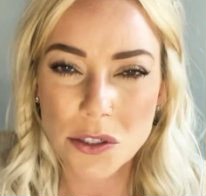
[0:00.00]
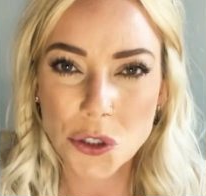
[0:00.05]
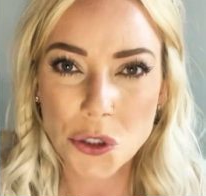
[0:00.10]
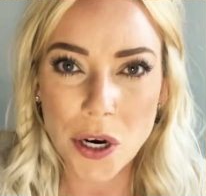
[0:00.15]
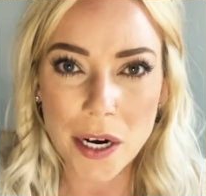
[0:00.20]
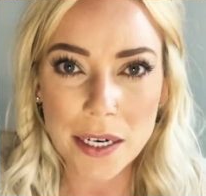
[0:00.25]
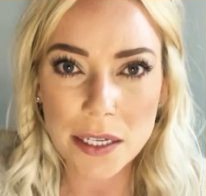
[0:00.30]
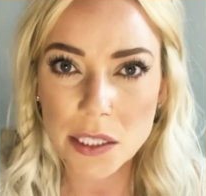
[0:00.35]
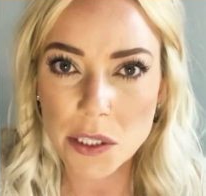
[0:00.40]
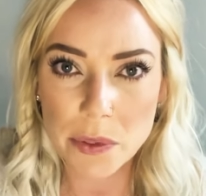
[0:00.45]

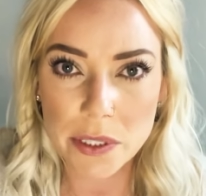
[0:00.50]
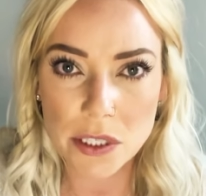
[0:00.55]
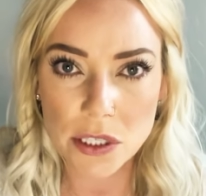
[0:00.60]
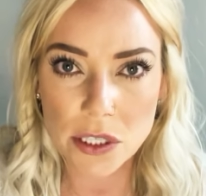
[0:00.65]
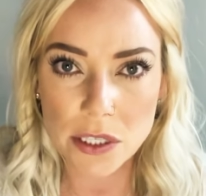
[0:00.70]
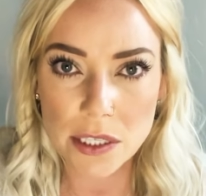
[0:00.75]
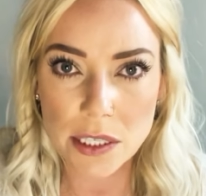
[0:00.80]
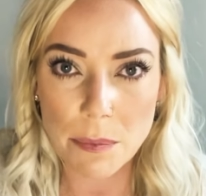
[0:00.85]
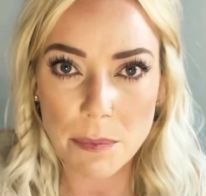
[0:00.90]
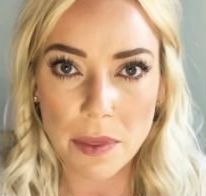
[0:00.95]
try and switch
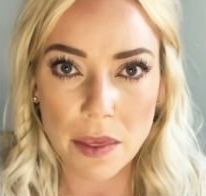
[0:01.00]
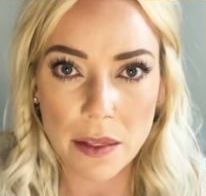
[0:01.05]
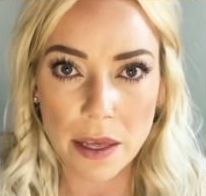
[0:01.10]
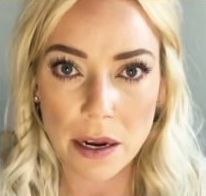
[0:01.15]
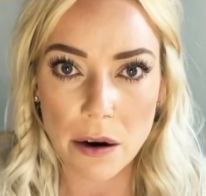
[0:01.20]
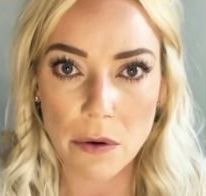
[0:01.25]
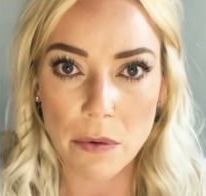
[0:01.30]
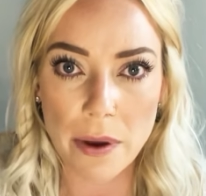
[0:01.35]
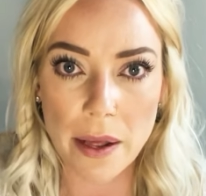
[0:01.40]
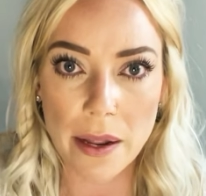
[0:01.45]
to something
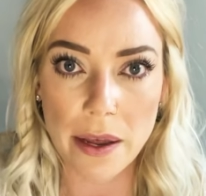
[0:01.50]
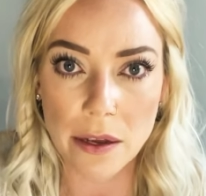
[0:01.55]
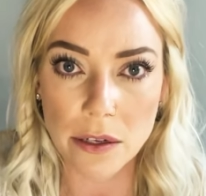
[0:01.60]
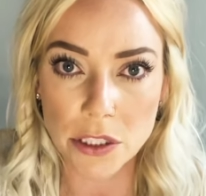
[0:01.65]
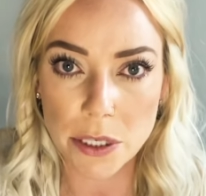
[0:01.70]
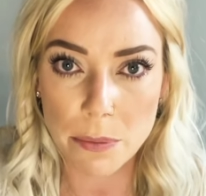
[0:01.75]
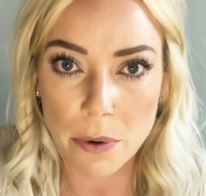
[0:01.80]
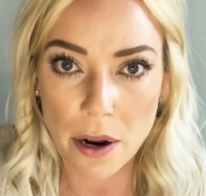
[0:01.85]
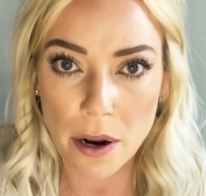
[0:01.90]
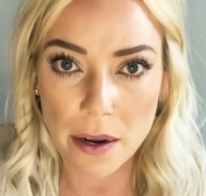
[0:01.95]
like a red
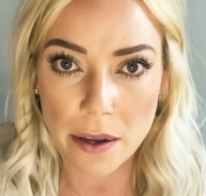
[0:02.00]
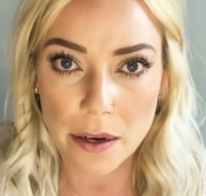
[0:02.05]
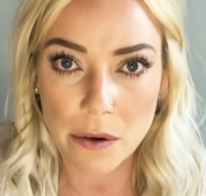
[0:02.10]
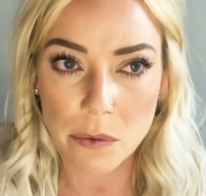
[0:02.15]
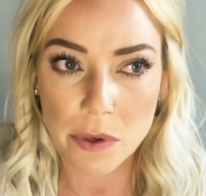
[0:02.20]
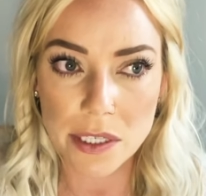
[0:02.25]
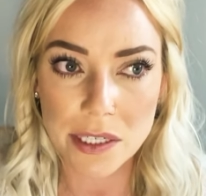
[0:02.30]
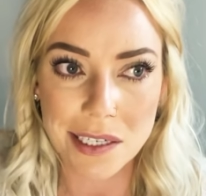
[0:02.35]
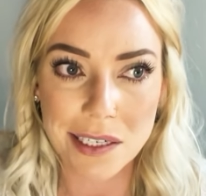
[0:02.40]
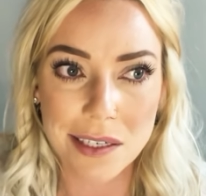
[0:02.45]
algae product,
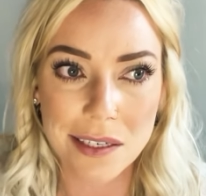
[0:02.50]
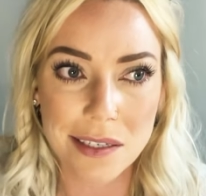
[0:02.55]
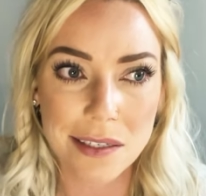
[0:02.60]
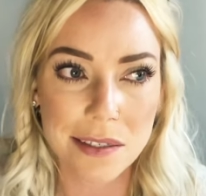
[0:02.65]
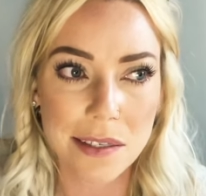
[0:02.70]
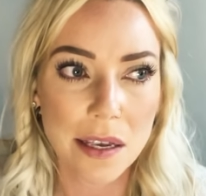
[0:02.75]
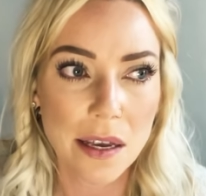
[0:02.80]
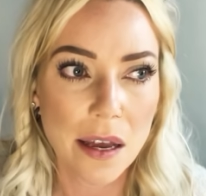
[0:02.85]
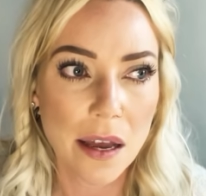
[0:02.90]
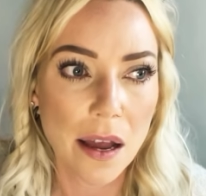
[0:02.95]
which
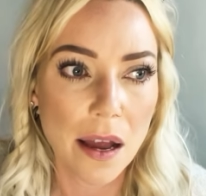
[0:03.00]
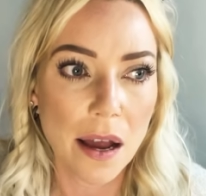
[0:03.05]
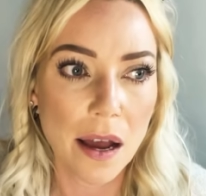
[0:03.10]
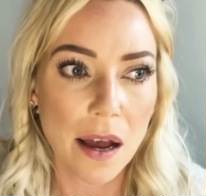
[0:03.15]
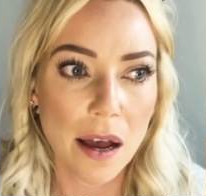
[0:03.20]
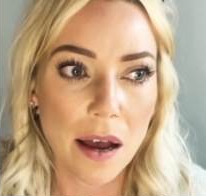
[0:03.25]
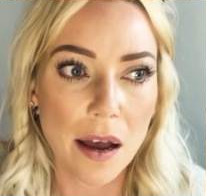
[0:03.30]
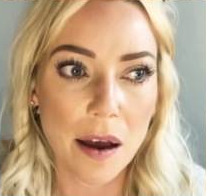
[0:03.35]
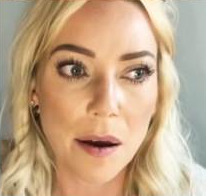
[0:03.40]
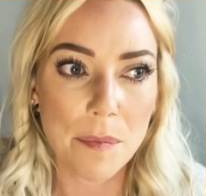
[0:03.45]
is
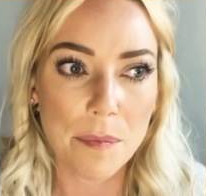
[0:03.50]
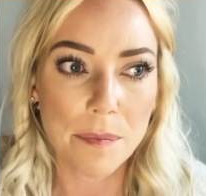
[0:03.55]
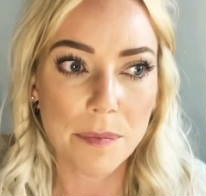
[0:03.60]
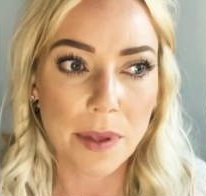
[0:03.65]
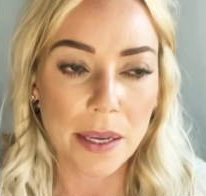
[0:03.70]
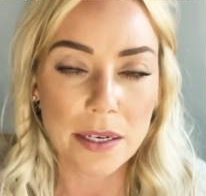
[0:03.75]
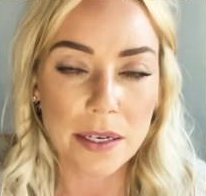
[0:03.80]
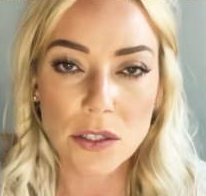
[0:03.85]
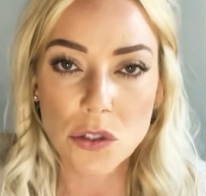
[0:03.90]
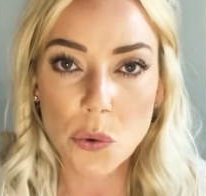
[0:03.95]

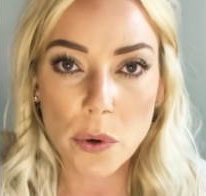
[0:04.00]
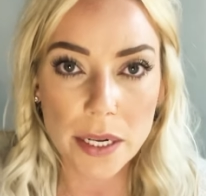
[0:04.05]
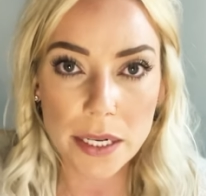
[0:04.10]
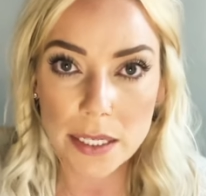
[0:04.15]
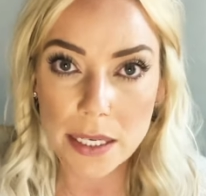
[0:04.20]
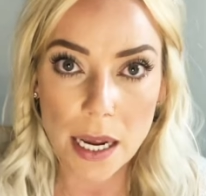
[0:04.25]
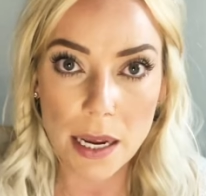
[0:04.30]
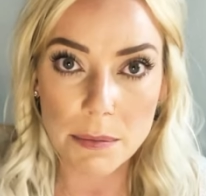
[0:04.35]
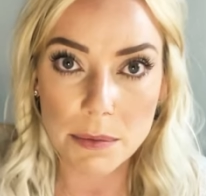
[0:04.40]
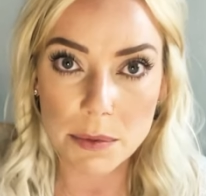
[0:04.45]
like 20
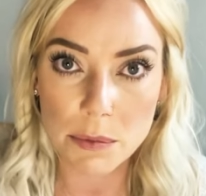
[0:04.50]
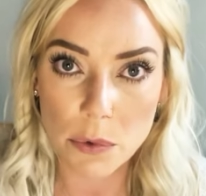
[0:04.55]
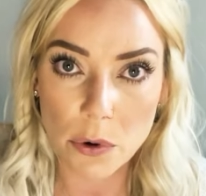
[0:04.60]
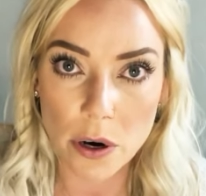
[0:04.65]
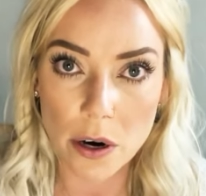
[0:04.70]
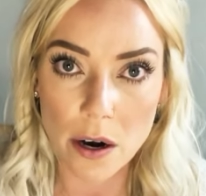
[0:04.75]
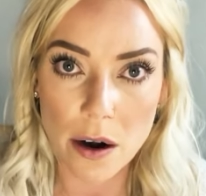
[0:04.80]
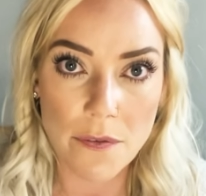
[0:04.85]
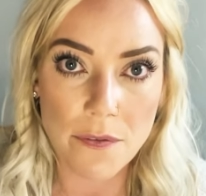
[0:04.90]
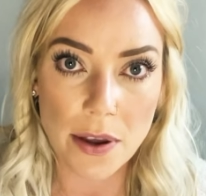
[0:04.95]
times
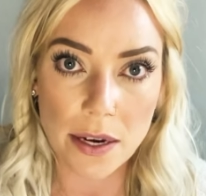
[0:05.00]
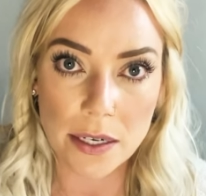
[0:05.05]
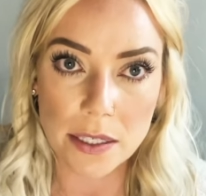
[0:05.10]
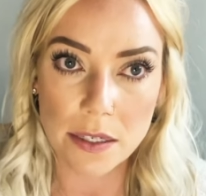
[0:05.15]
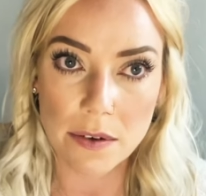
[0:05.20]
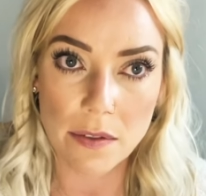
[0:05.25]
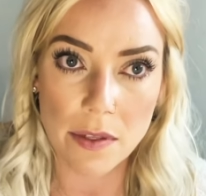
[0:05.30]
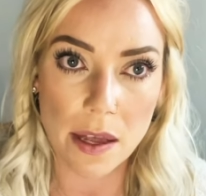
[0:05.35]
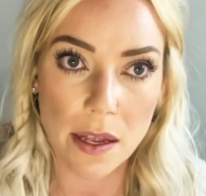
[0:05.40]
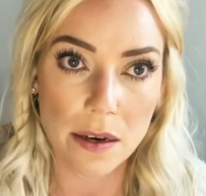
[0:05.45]
more
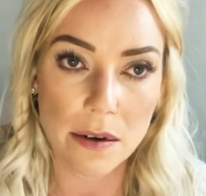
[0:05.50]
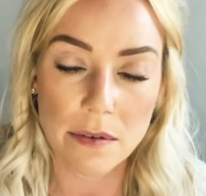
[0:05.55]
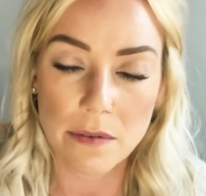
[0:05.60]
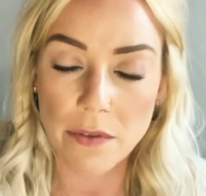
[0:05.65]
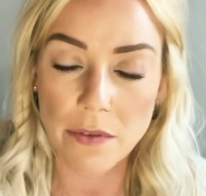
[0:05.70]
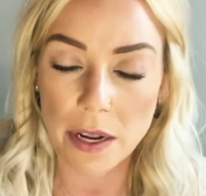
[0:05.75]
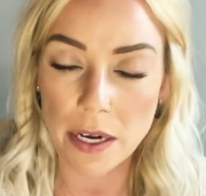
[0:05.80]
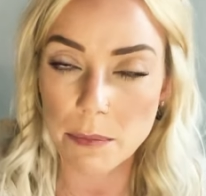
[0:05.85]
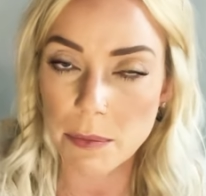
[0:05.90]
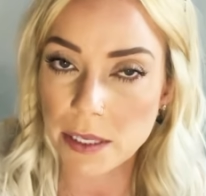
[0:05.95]
effective than
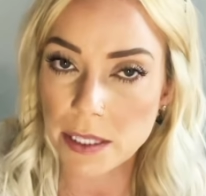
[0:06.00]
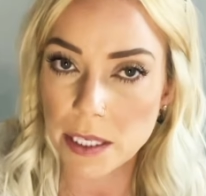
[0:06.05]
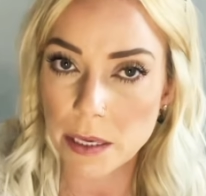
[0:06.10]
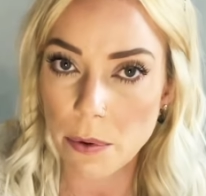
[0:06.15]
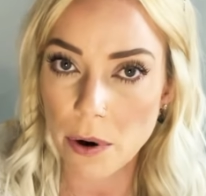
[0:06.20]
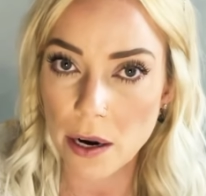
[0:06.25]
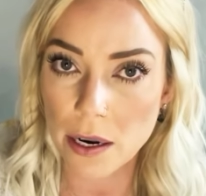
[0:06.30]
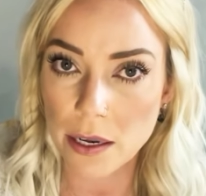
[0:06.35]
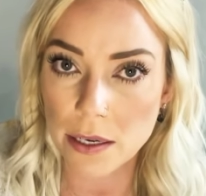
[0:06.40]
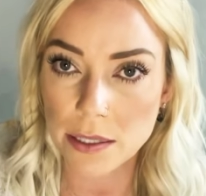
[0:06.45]
vitamin C
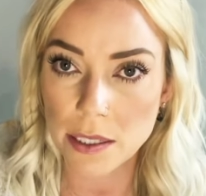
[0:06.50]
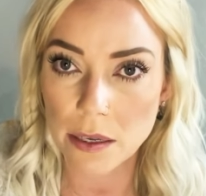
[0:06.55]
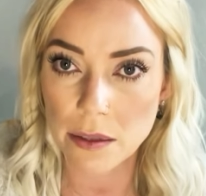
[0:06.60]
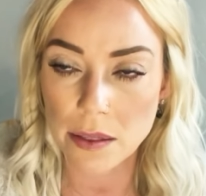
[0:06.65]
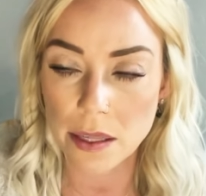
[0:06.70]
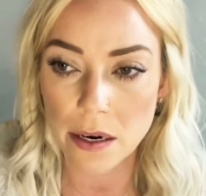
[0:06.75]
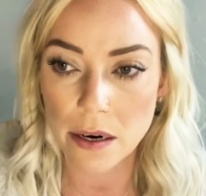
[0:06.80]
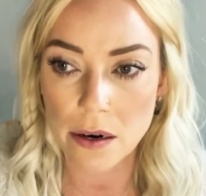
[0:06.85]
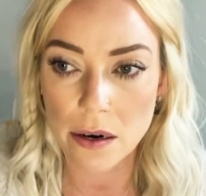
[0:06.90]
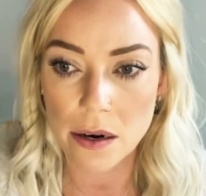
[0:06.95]
products out
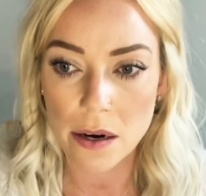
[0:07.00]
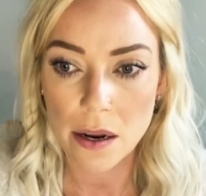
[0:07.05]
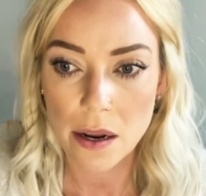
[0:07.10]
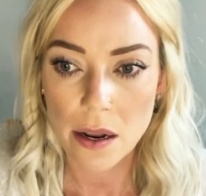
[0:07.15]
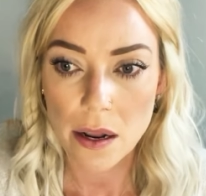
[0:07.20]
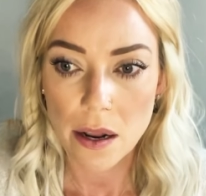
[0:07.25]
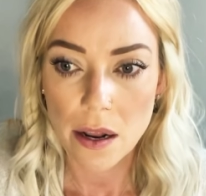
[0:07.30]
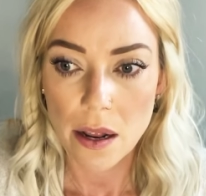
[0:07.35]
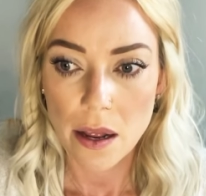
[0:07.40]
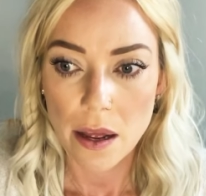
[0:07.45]
there.
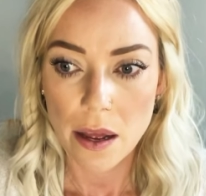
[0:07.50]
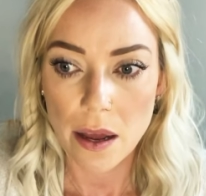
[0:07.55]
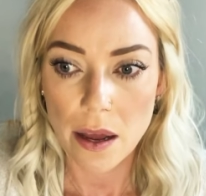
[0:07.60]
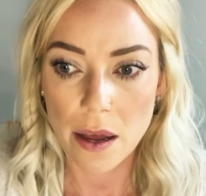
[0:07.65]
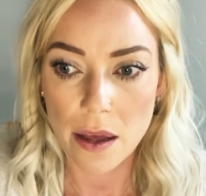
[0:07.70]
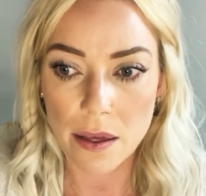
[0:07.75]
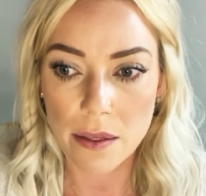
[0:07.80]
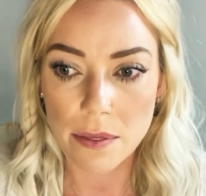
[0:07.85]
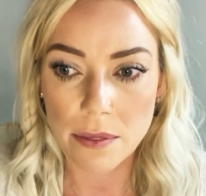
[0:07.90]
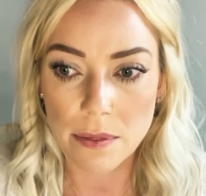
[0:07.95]

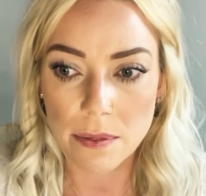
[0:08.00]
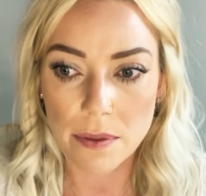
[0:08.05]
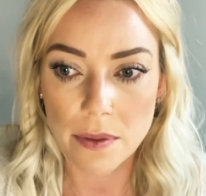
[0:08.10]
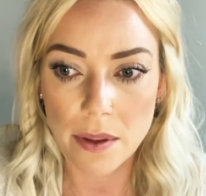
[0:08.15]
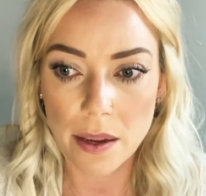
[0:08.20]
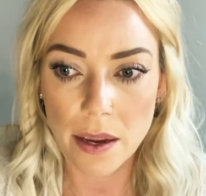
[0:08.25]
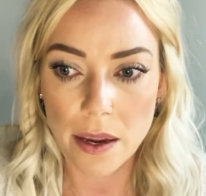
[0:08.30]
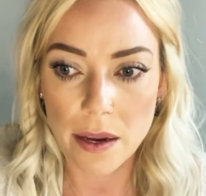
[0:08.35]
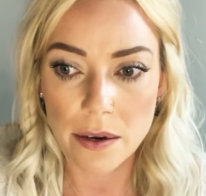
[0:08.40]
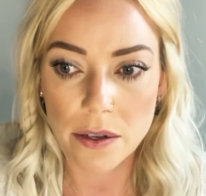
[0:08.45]

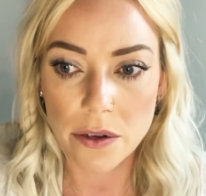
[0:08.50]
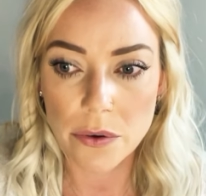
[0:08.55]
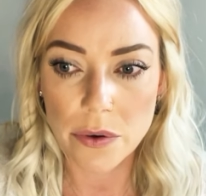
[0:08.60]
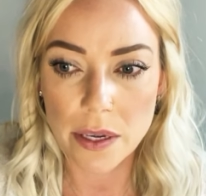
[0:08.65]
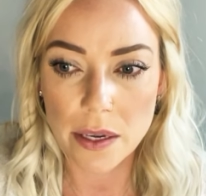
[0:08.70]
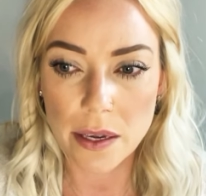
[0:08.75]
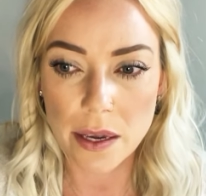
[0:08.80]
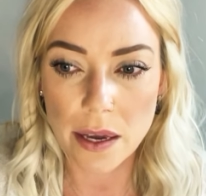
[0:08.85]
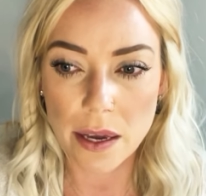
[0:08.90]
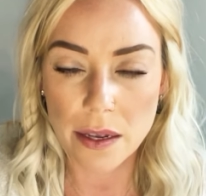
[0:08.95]
And you
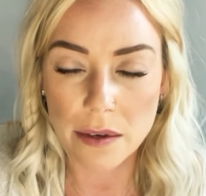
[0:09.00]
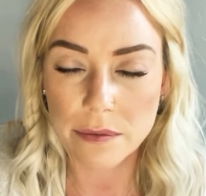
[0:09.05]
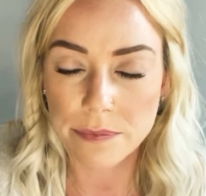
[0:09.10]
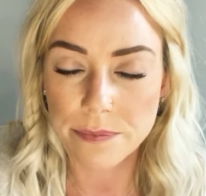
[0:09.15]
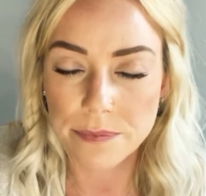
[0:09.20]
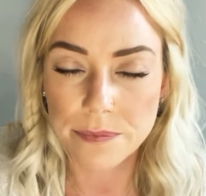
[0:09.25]
can get